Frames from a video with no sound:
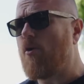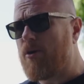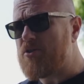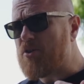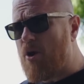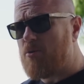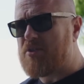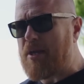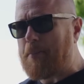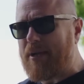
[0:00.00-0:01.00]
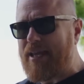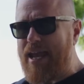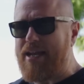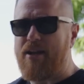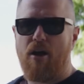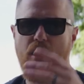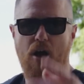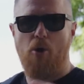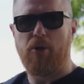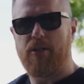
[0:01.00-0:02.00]
or its own separate gate?
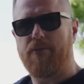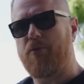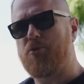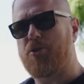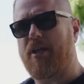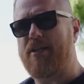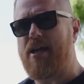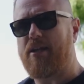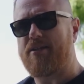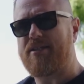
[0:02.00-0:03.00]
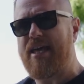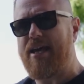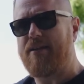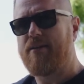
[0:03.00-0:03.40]
Only the future can tell us that.